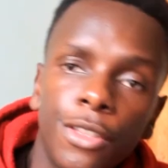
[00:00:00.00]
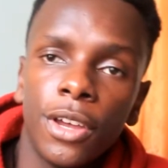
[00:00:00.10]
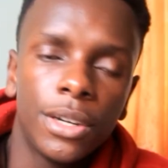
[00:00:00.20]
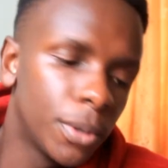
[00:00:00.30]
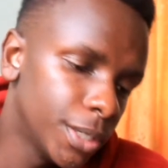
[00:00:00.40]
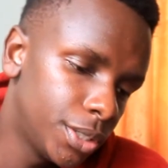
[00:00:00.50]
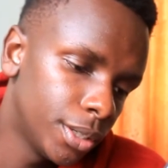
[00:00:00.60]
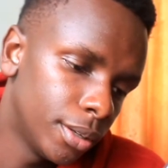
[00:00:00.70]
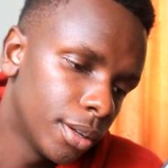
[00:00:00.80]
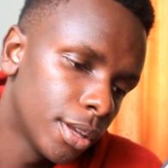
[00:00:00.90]
Third
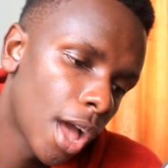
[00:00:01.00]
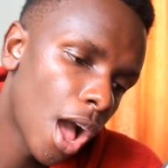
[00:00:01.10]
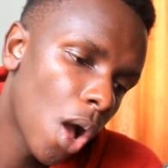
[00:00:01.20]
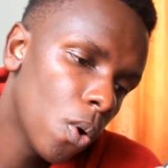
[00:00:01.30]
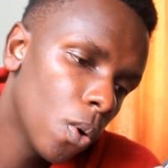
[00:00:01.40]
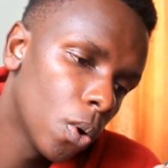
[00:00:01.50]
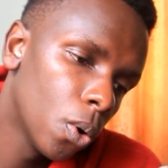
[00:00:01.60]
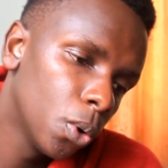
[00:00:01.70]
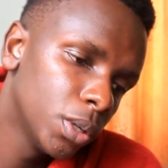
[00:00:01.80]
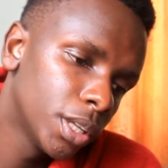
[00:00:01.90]
question. How
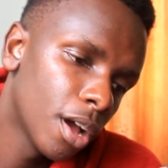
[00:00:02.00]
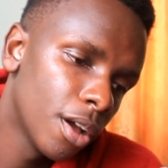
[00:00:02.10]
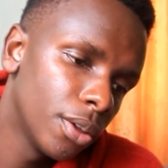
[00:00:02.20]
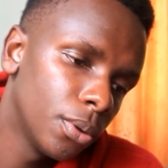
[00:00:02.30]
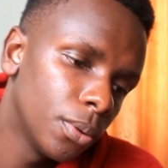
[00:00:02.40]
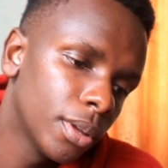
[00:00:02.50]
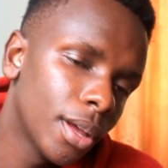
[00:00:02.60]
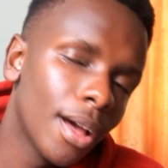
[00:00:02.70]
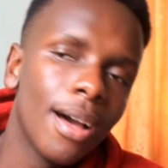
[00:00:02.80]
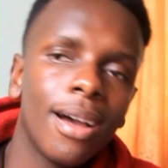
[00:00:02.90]
old are you?
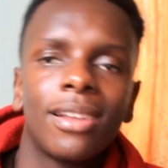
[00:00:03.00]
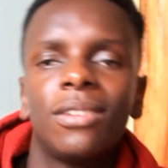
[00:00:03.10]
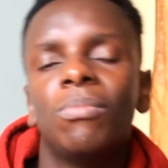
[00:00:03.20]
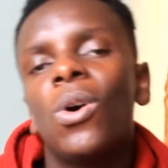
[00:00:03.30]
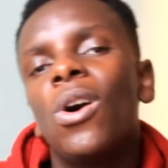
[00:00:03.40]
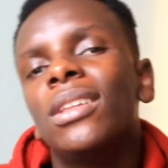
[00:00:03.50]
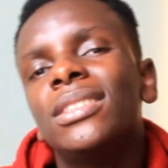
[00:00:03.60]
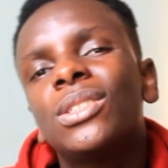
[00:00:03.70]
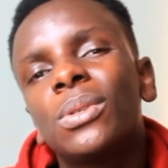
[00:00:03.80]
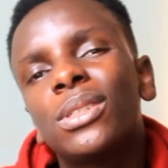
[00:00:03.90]
Ah, come on,
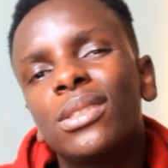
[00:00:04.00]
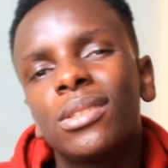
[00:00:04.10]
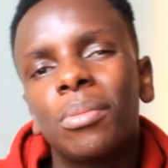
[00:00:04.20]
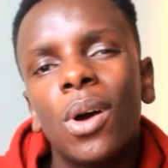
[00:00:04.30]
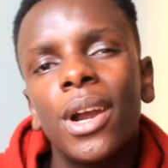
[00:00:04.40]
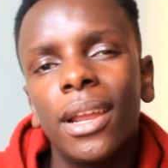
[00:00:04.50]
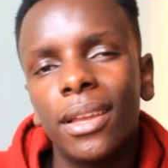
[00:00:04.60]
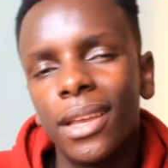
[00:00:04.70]
this question is boring.